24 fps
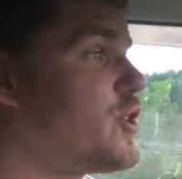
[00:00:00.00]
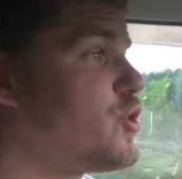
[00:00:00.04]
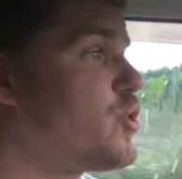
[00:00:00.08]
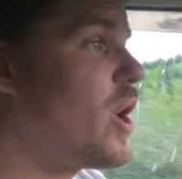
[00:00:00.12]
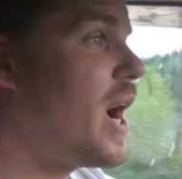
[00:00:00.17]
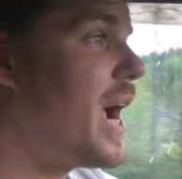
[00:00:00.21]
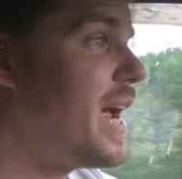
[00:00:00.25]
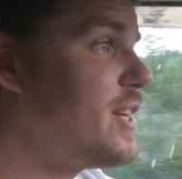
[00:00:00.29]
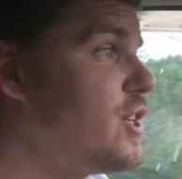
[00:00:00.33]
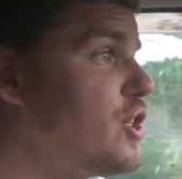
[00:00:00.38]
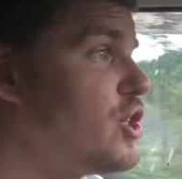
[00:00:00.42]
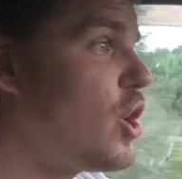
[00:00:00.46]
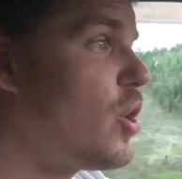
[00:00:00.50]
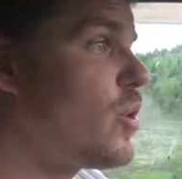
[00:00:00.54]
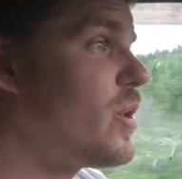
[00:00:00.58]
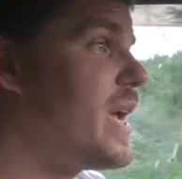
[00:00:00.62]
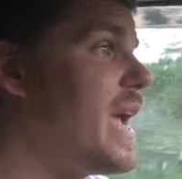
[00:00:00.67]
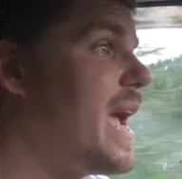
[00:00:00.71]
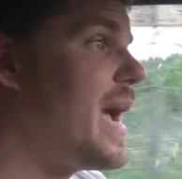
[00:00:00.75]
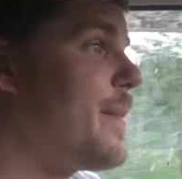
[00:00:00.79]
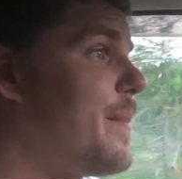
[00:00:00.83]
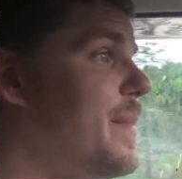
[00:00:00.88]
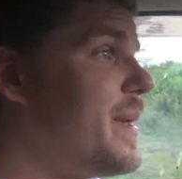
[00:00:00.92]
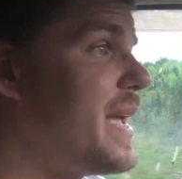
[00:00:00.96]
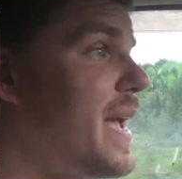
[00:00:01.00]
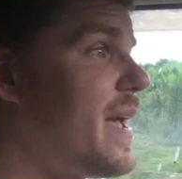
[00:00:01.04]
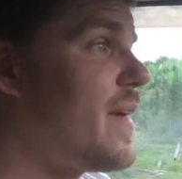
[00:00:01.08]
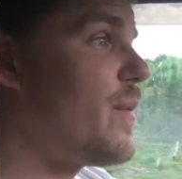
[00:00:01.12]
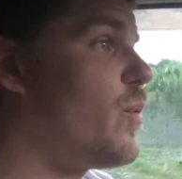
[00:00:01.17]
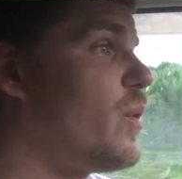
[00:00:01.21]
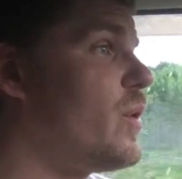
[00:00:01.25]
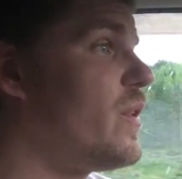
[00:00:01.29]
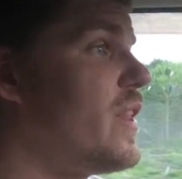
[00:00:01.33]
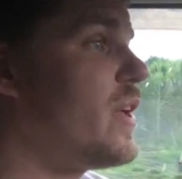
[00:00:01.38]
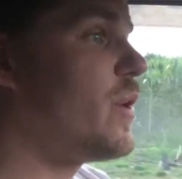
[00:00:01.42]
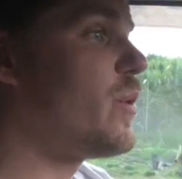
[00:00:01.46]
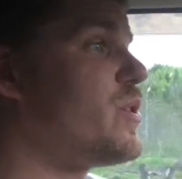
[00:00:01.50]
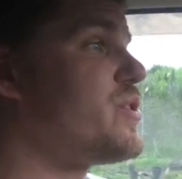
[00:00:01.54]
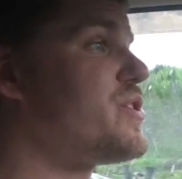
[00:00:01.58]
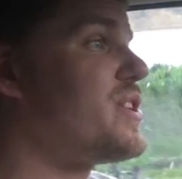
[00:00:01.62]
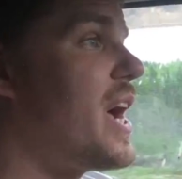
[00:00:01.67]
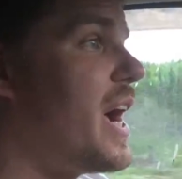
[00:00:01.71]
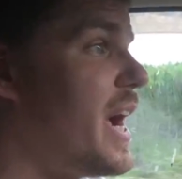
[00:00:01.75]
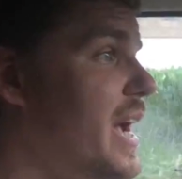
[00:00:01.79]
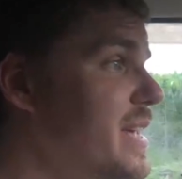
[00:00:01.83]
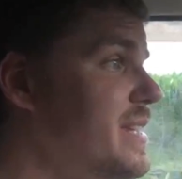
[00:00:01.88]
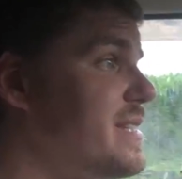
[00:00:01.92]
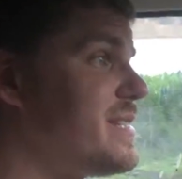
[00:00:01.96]
tried to go camping at when there was
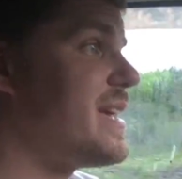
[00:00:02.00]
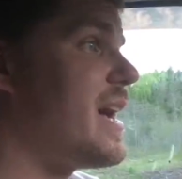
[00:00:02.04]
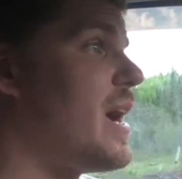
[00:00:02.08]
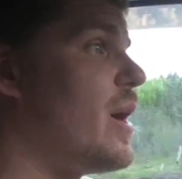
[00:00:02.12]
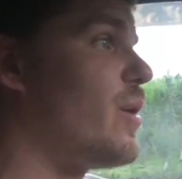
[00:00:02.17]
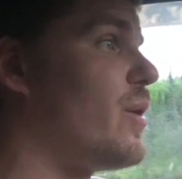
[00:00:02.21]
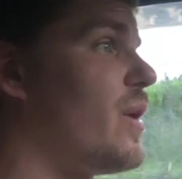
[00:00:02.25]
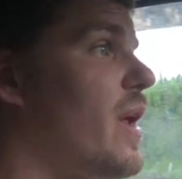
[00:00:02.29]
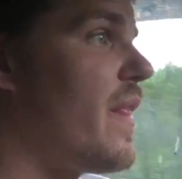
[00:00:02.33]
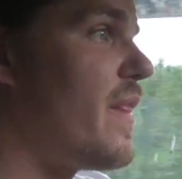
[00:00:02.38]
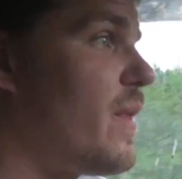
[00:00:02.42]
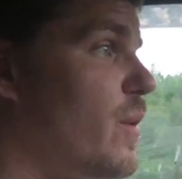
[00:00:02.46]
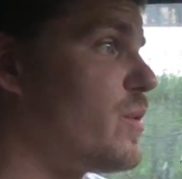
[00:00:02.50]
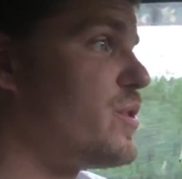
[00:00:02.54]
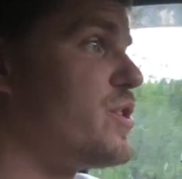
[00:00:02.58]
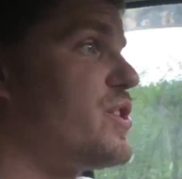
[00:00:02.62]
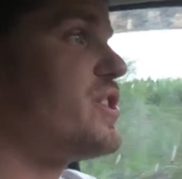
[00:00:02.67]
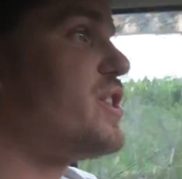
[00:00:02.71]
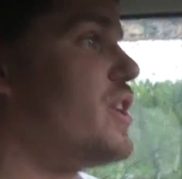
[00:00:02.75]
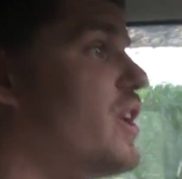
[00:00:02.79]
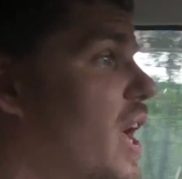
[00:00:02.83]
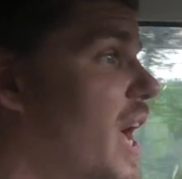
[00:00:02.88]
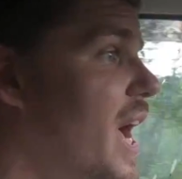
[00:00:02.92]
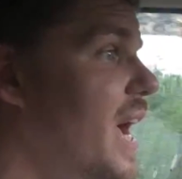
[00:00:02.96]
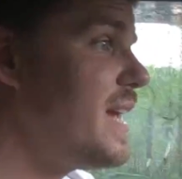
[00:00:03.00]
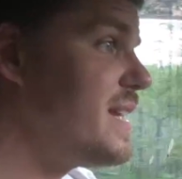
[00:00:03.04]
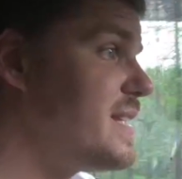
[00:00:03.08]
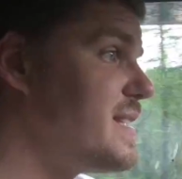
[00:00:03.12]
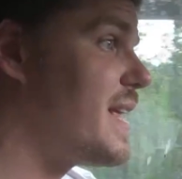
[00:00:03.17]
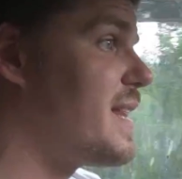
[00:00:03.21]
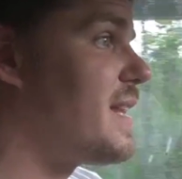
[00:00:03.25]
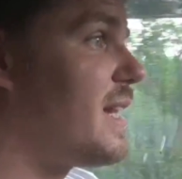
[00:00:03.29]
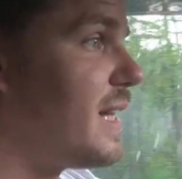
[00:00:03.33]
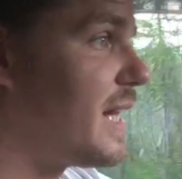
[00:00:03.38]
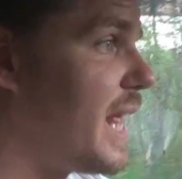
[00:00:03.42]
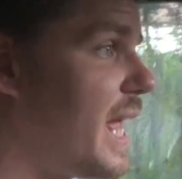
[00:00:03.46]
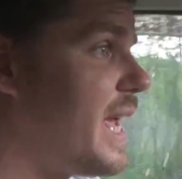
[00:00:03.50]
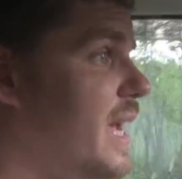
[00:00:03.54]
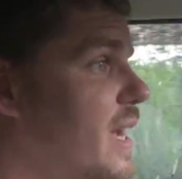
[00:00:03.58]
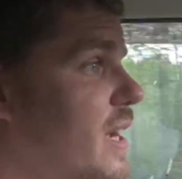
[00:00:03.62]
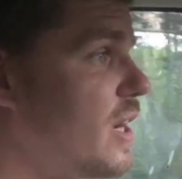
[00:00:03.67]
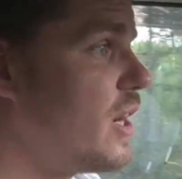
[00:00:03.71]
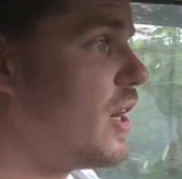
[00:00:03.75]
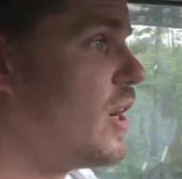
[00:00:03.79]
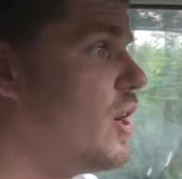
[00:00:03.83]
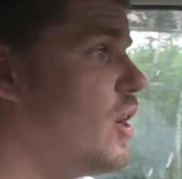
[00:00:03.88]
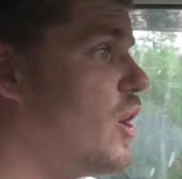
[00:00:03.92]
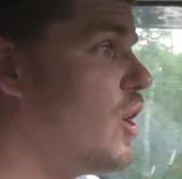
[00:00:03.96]
ice out and there was still ice on the lake.
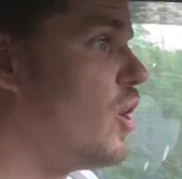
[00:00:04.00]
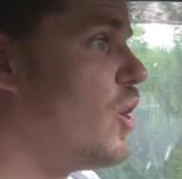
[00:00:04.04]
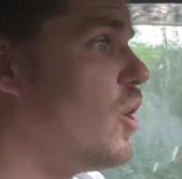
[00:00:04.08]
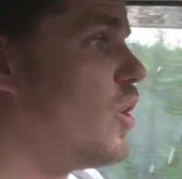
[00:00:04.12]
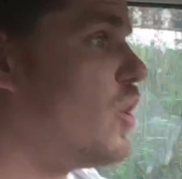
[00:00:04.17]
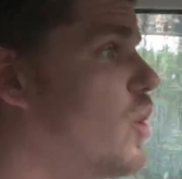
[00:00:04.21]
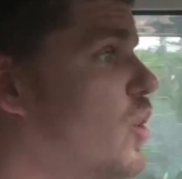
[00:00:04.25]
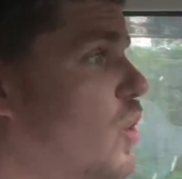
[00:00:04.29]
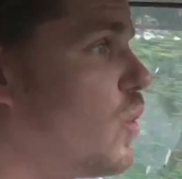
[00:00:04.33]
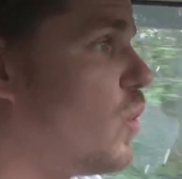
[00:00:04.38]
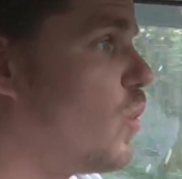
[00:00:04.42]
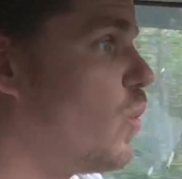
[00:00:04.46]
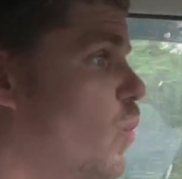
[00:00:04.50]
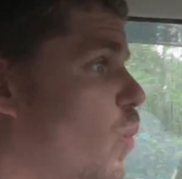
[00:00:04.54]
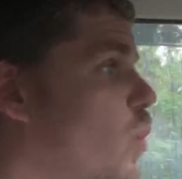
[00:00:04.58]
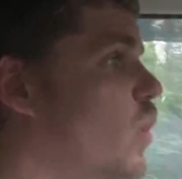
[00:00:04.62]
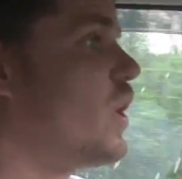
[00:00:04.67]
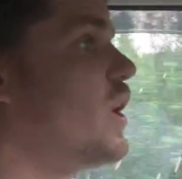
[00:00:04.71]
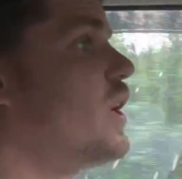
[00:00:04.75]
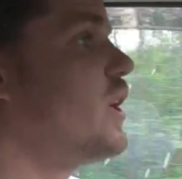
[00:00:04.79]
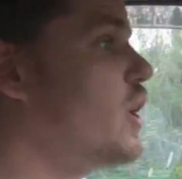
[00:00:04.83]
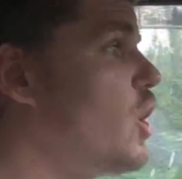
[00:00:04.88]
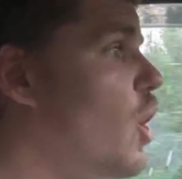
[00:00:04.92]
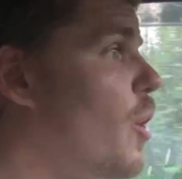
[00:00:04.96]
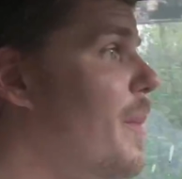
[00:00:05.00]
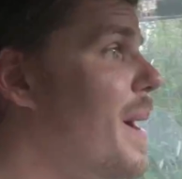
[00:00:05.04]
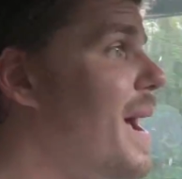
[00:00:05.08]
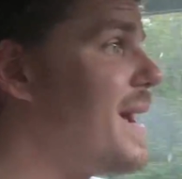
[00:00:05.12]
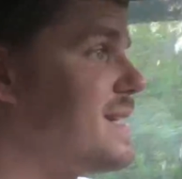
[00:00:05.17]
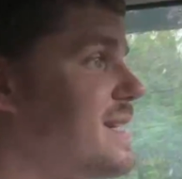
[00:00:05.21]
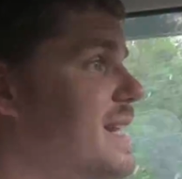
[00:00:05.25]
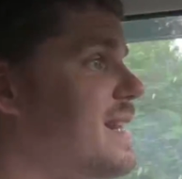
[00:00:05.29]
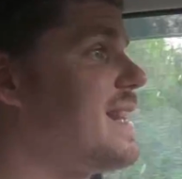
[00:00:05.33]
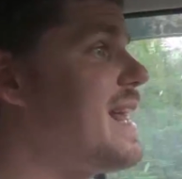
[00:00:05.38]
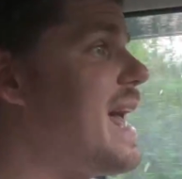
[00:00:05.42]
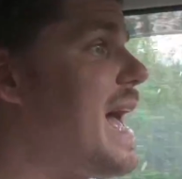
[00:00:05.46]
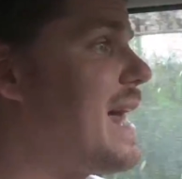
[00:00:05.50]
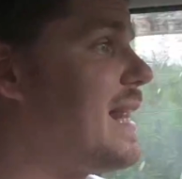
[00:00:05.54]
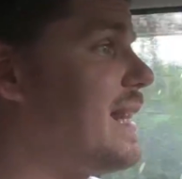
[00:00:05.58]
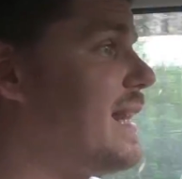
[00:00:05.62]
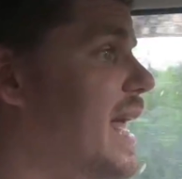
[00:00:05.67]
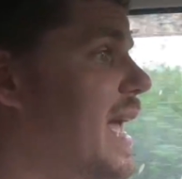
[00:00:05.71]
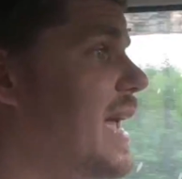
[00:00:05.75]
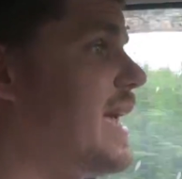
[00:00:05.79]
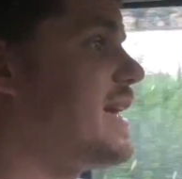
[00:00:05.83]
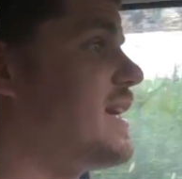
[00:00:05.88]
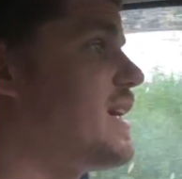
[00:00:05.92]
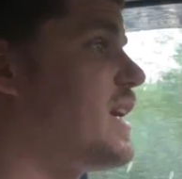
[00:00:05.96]
We're gonna go back to that
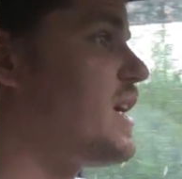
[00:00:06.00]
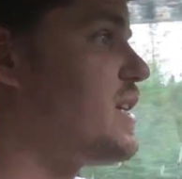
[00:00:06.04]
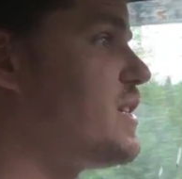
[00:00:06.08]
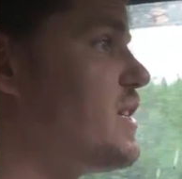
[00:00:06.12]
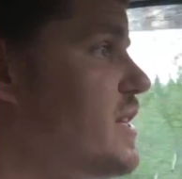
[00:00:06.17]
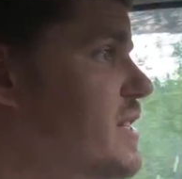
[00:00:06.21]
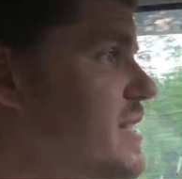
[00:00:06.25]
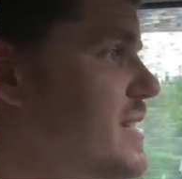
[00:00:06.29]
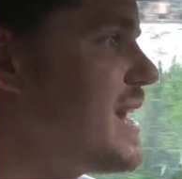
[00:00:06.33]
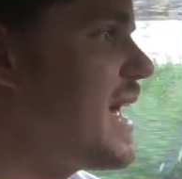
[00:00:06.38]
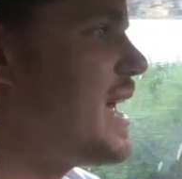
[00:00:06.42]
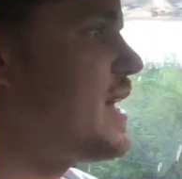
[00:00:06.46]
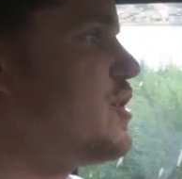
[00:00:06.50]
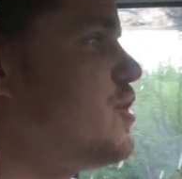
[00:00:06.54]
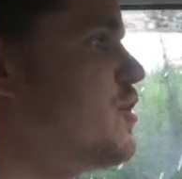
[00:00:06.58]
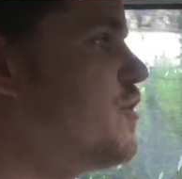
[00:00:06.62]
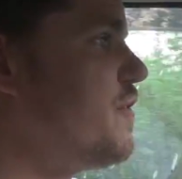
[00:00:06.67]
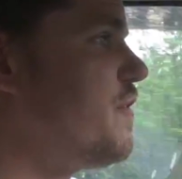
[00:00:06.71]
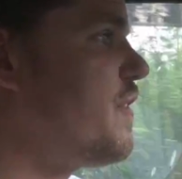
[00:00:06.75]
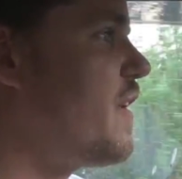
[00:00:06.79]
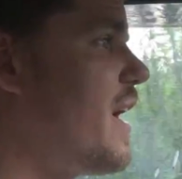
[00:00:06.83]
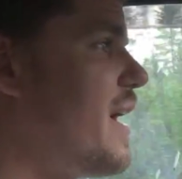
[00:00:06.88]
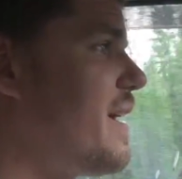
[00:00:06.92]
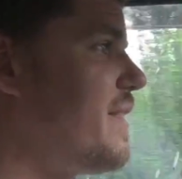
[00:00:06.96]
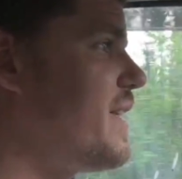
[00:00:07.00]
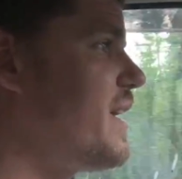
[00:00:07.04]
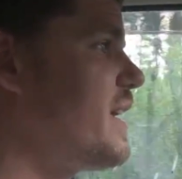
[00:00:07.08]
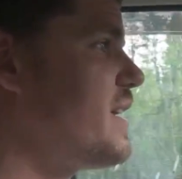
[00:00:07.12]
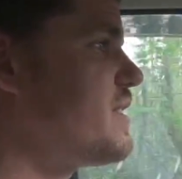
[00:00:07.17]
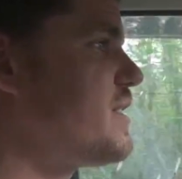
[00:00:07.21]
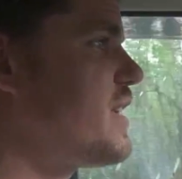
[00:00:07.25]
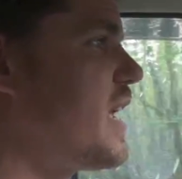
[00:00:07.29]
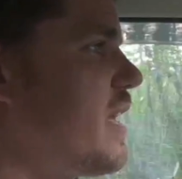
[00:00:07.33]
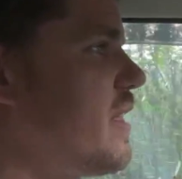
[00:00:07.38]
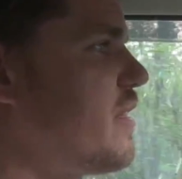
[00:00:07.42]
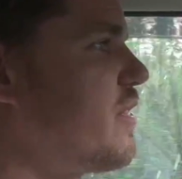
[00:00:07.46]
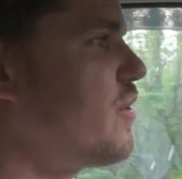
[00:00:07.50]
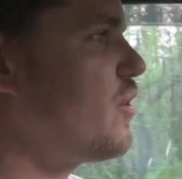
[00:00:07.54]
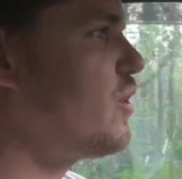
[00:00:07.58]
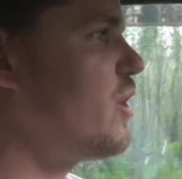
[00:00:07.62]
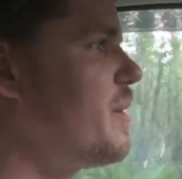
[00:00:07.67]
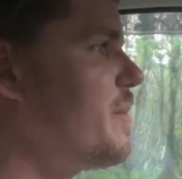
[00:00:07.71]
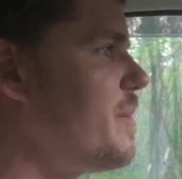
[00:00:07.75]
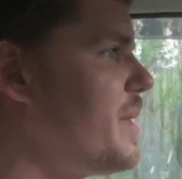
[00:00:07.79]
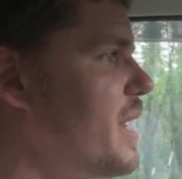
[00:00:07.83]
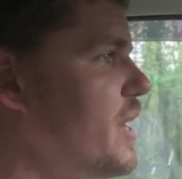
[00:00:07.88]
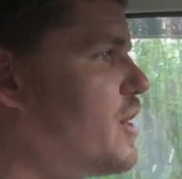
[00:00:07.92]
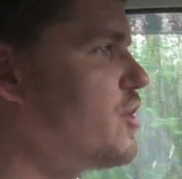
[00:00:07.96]
lake because it's not too far. I think it's like
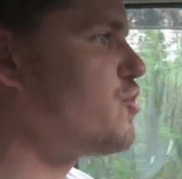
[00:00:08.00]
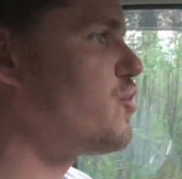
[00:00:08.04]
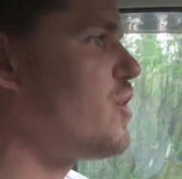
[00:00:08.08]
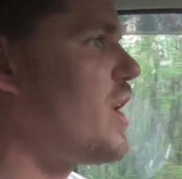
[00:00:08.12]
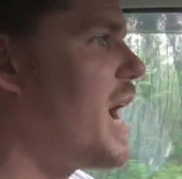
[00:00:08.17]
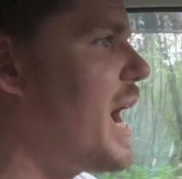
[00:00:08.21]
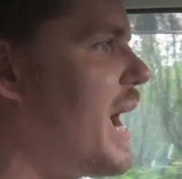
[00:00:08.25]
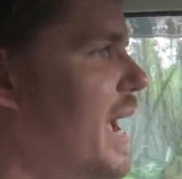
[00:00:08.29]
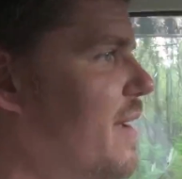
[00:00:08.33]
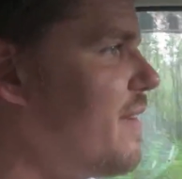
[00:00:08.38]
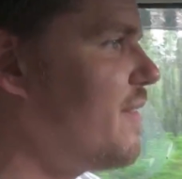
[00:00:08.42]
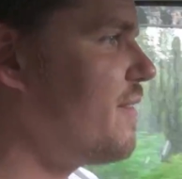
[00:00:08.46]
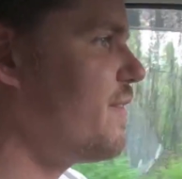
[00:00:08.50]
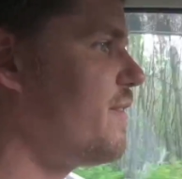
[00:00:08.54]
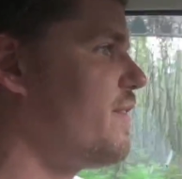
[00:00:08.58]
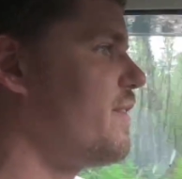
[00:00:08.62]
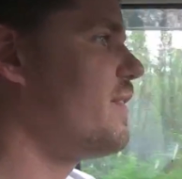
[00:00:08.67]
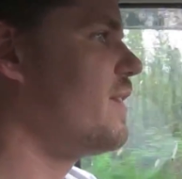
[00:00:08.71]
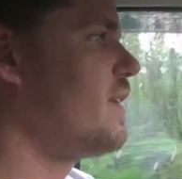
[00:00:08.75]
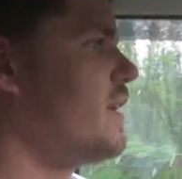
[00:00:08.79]
30-minute drive